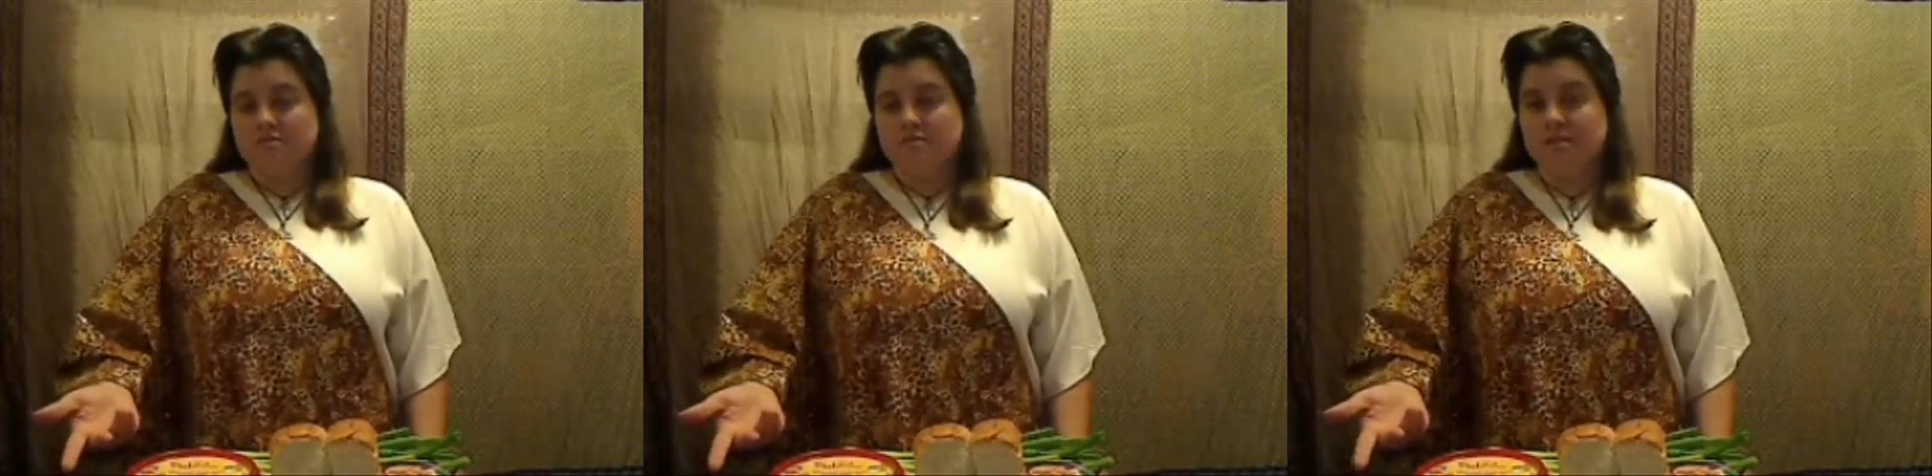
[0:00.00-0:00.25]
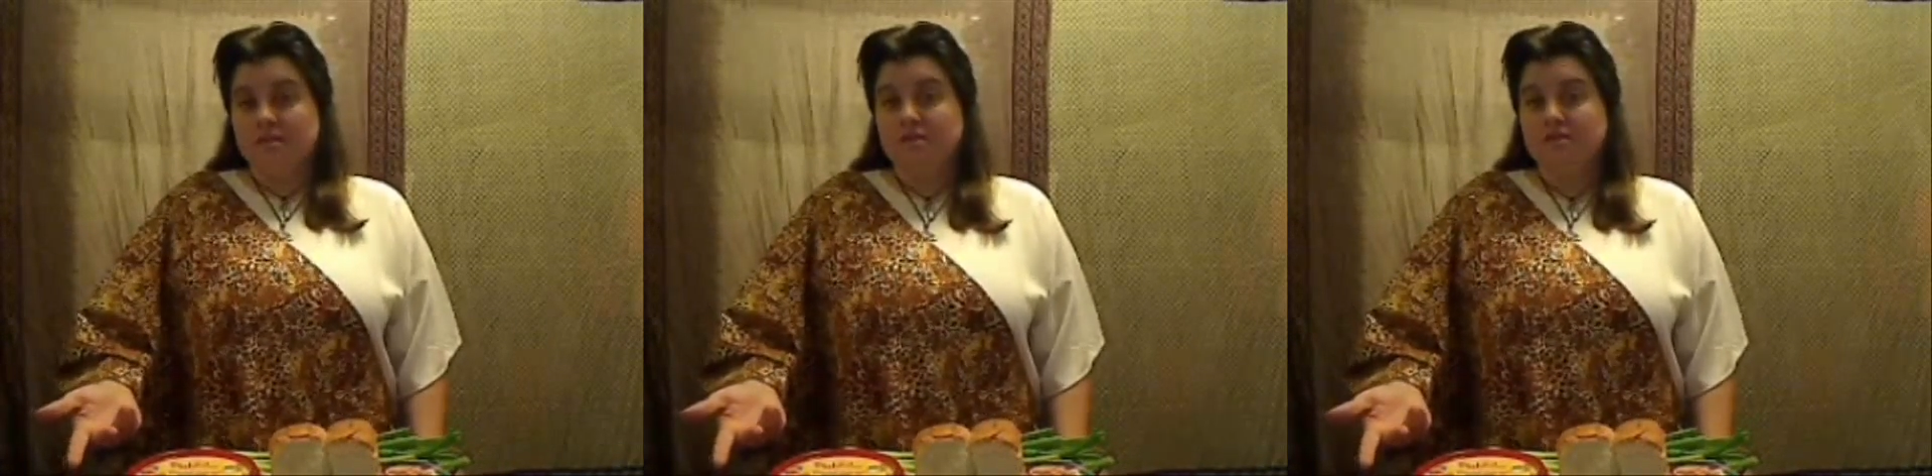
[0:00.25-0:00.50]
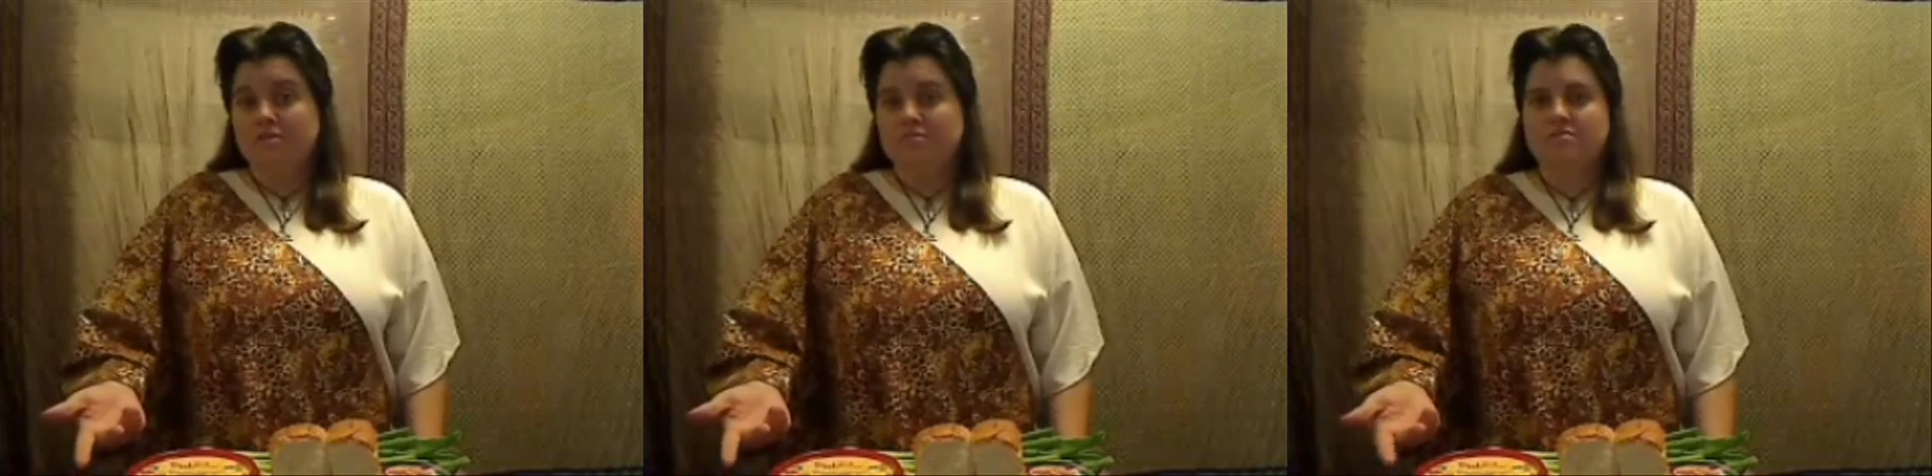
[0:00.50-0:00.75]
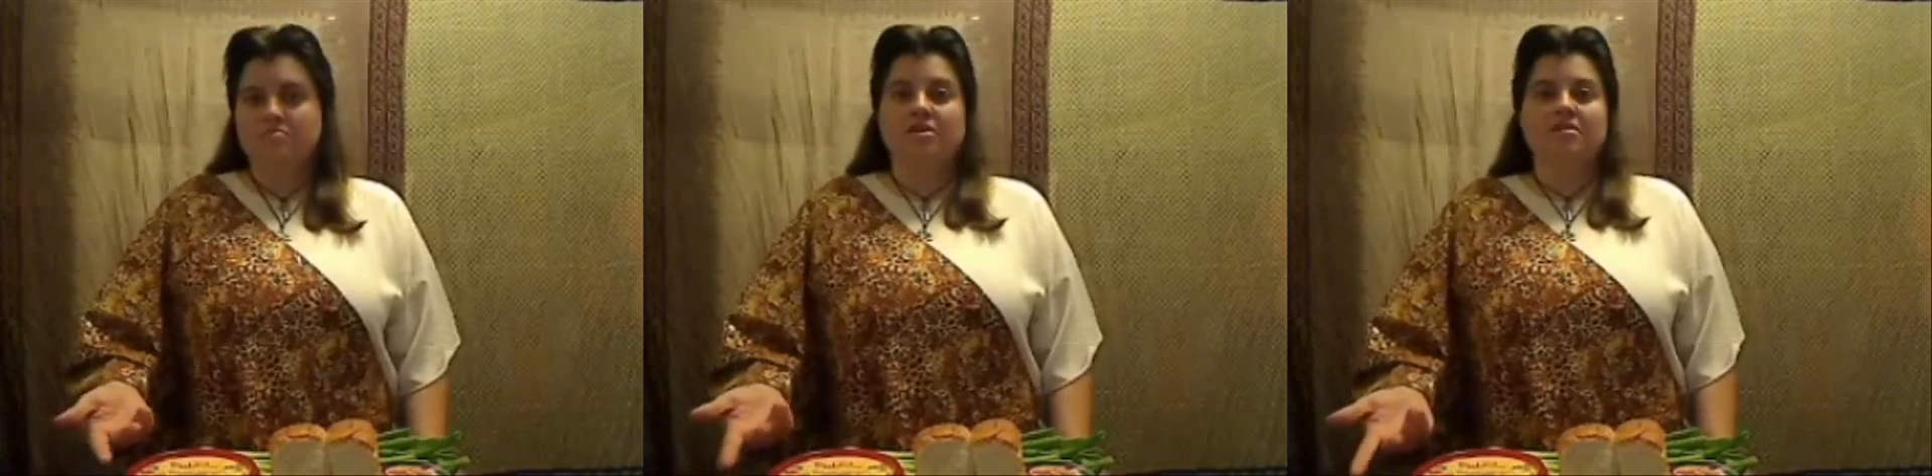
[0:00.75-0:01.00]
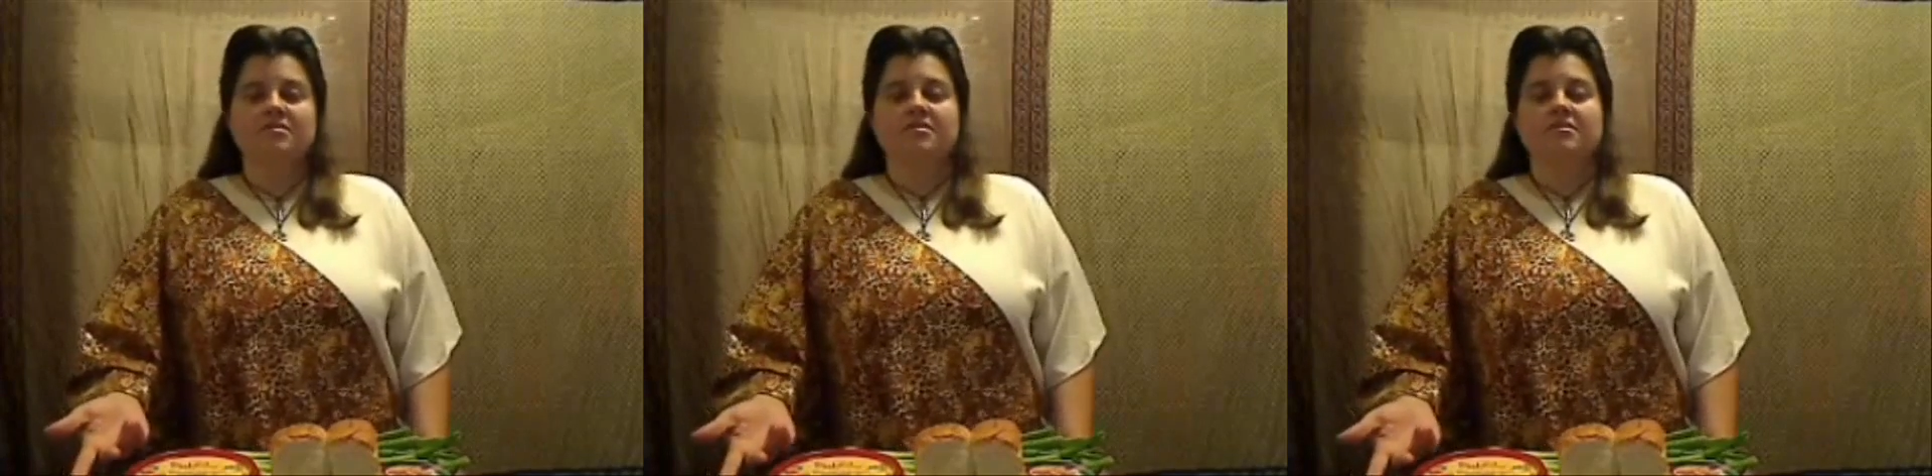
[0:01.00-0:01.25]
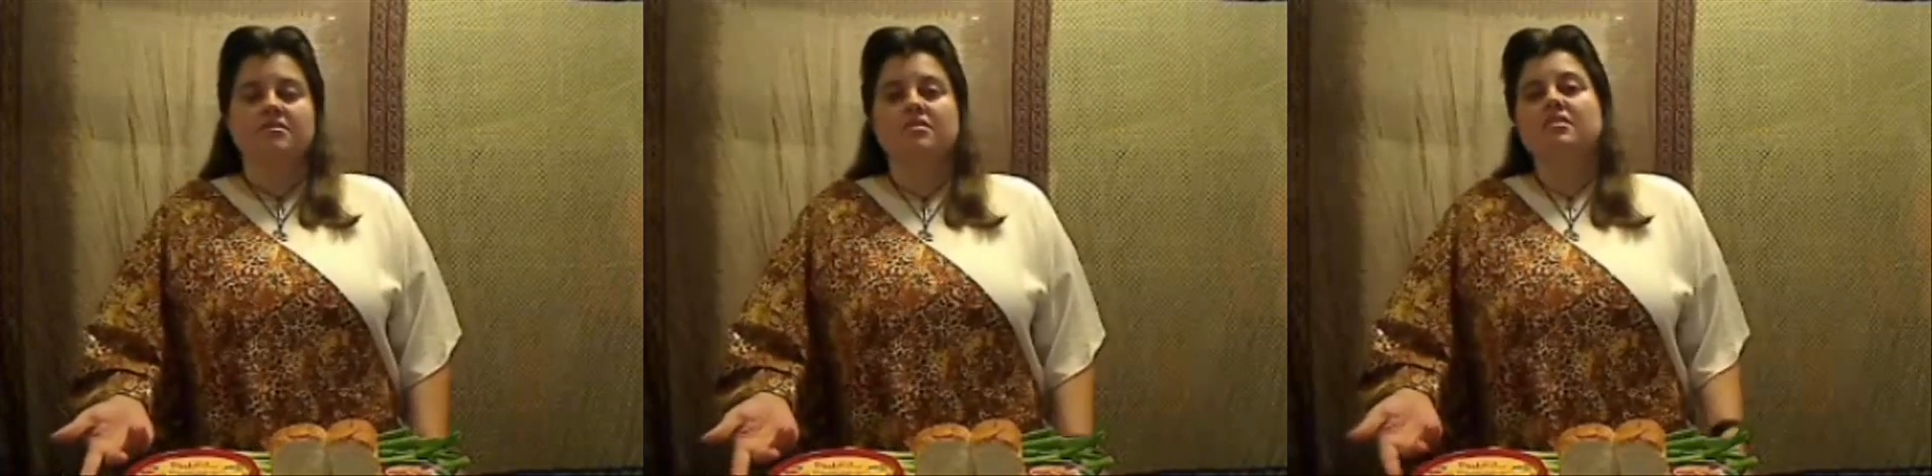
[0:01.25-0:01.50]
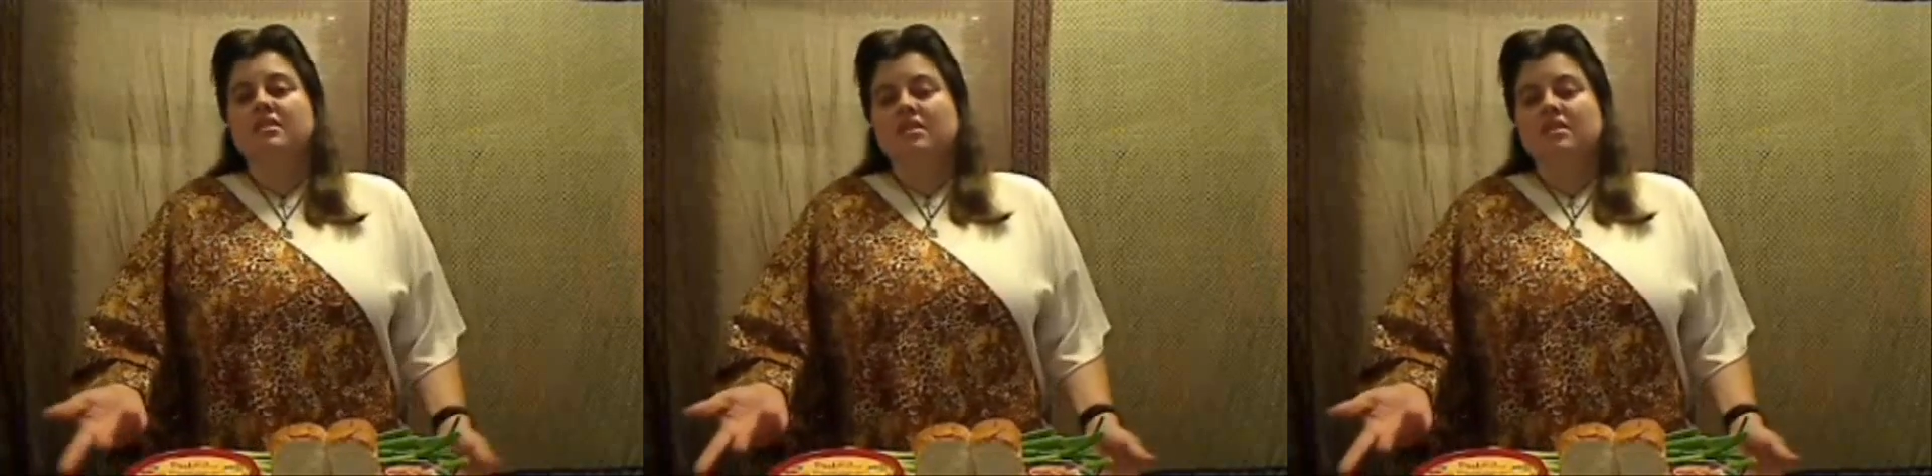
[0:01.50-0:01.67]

legumes, pulses.